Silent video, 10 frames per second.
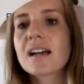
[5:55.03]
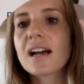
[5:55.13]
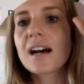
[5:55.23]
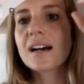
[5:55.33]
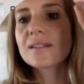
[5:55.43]

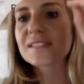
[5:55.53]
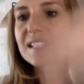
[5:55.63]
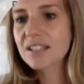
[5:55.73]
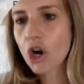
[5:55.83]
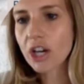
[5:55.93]
uh,
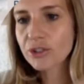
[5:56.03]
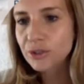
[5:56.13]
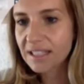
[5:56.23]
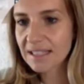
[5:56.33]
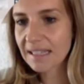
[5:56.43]
this card
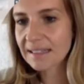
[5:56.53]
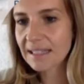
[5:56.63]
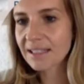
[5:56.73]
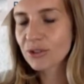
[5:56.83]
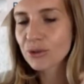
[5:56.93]
or this
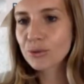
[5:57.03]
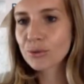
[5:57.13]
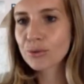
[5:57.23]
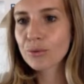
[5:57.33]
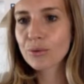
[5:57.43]
deadline
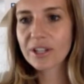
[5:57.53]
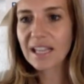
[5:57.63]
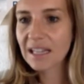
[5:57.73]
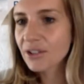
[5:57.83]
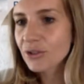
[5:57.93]
to a
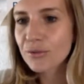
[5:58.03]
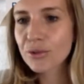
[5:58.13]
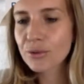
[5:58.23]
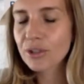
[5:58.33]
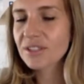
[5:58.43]
calendar
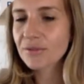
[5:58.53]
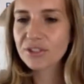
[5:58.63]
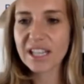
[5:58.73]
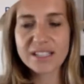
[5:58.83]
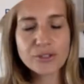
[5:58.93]
view, a
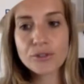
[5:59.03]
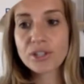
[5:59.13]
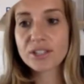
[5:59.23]
different calendar view.